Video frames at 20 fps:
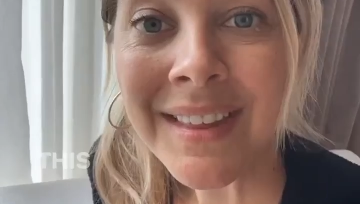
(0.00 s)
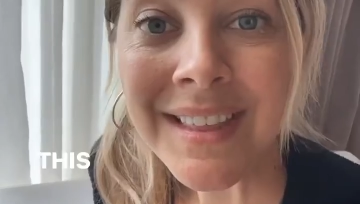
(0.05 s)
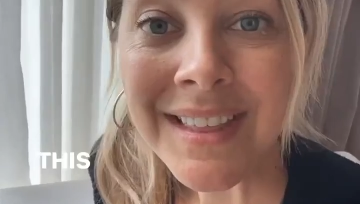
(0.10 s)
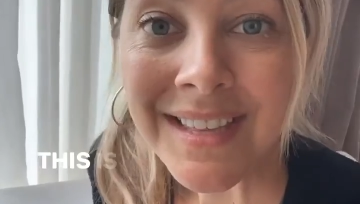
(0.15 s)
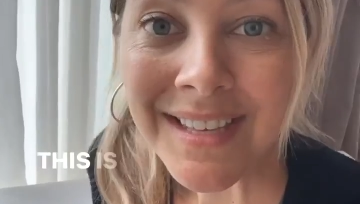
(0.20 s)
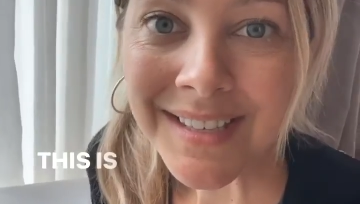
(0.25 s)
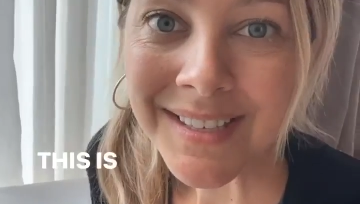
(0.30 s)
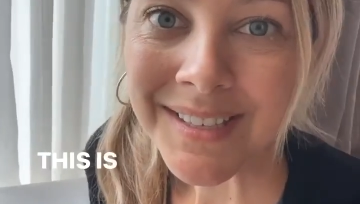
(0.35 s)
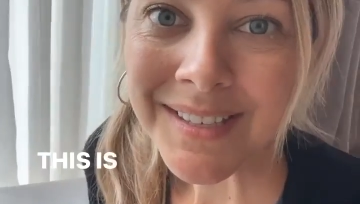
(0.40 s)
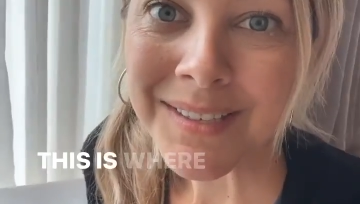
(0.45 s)

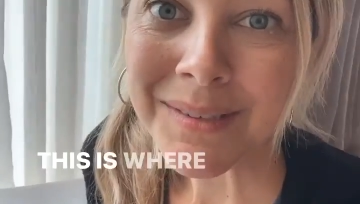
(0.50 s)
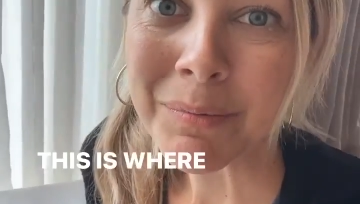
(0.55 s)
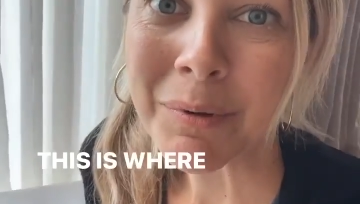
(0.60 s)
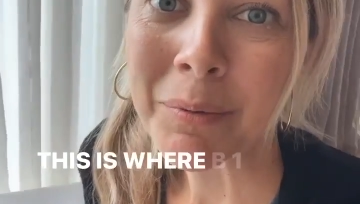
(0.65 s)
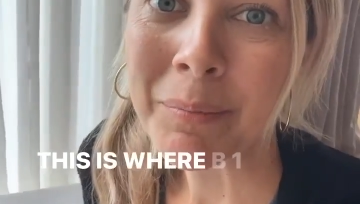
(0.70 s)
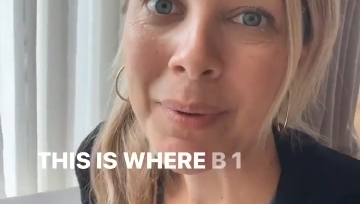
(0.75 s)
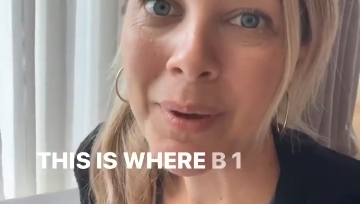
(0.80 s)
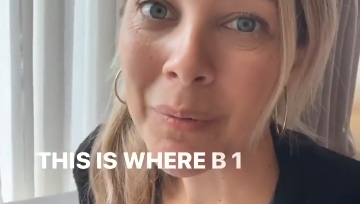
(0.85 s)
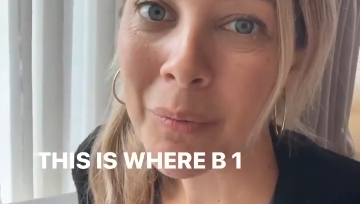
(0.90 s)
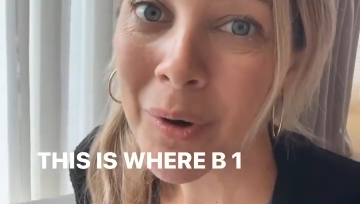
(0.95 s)
This is
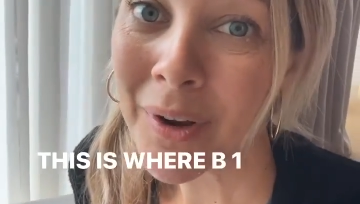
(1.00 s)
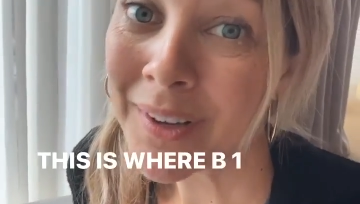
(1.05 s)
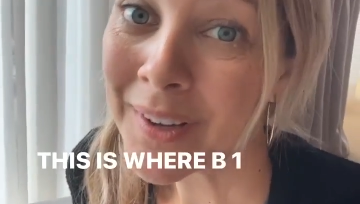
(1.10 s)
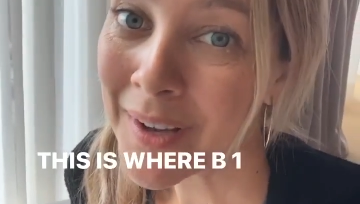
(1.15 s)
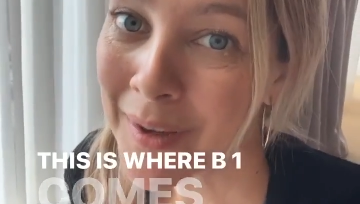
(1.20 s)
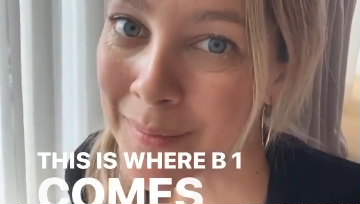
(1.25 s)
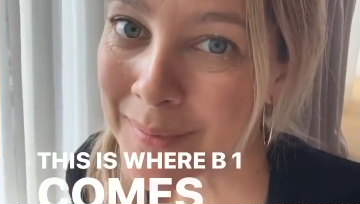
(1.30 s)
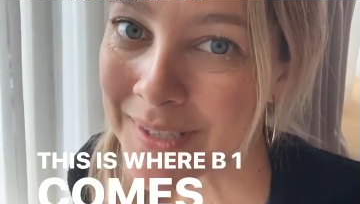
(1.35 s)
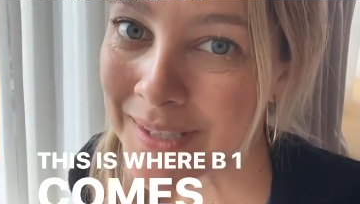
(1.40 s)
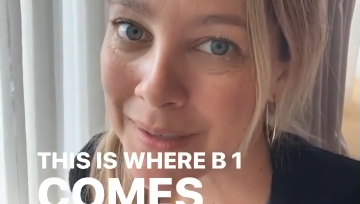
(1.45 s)
where B1
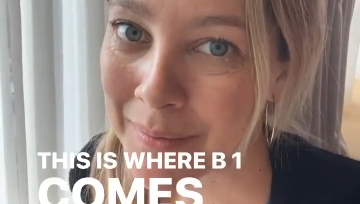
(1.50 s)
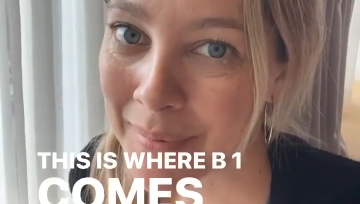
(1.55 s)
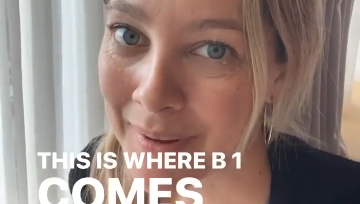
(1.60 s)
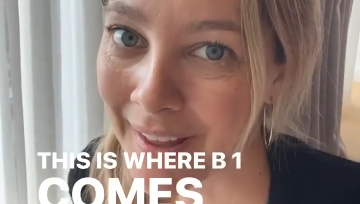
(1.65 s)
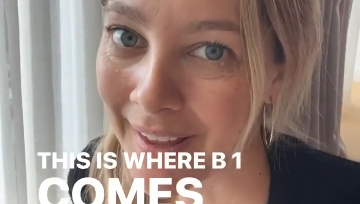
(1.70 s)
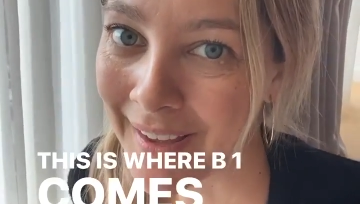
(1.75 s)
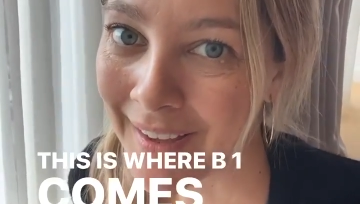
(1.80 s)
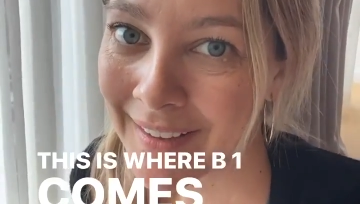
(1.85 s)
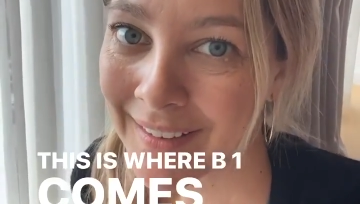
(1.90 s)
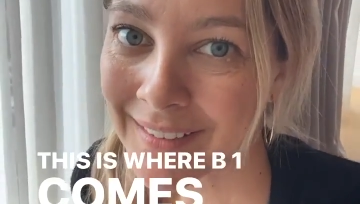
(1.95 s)
comes into
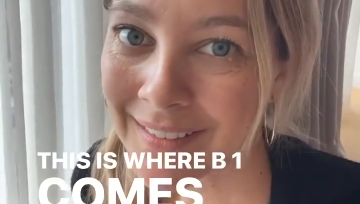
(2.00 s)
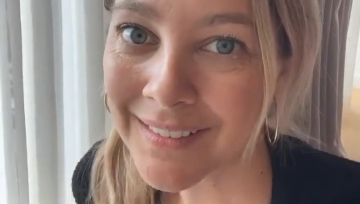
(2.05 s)
play.